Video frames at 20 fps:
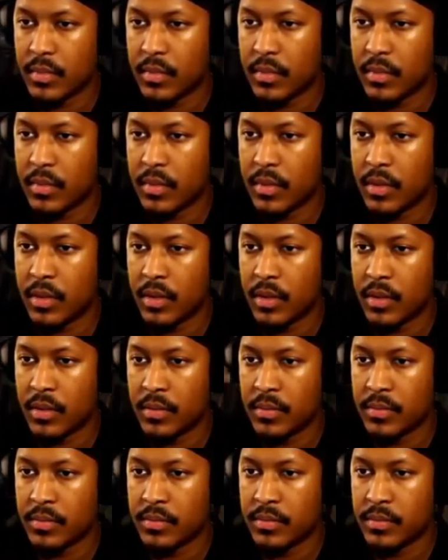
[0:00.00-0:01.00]

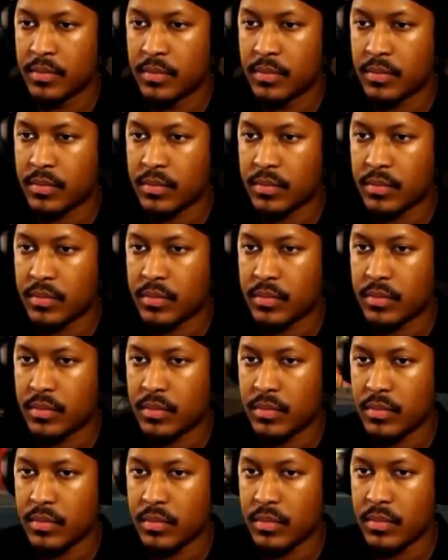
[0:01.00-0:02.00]

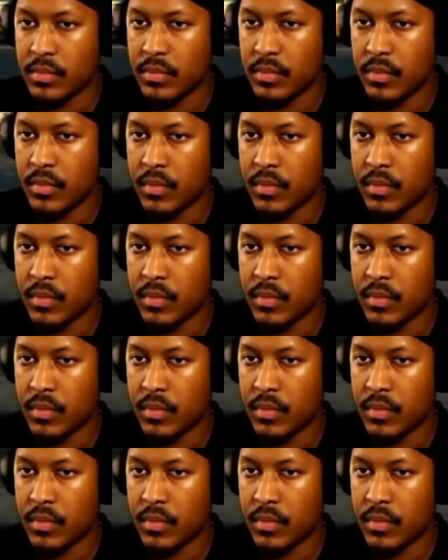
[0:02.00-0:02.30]
[no speech]